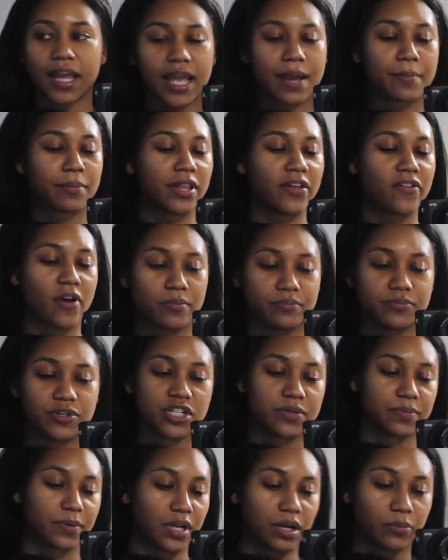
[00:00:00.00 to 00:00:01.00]
Can't believe I'm
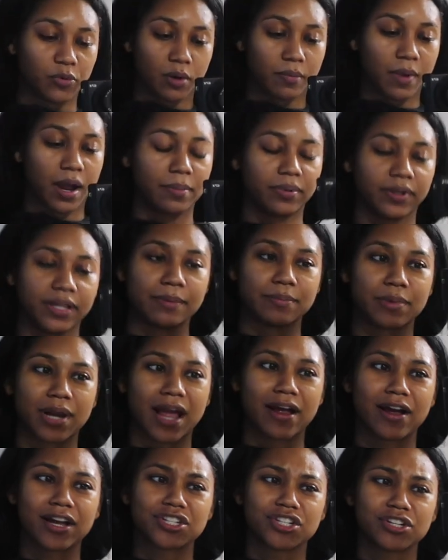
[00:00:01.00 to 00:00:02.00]
just putting more on my plate, but
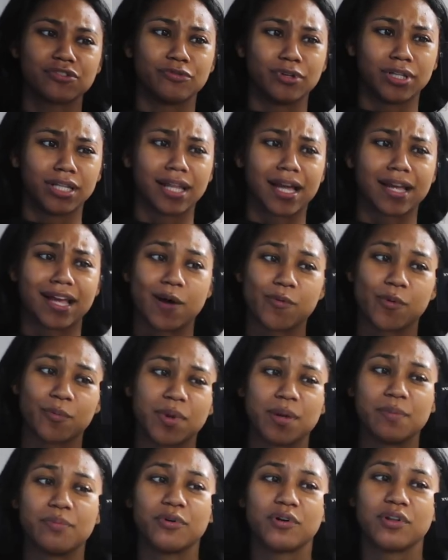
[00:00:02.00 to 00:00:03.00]
I actually really like helping
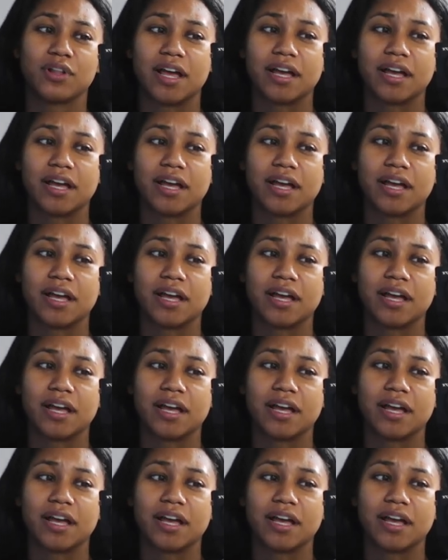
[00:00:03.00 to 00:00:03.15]
people.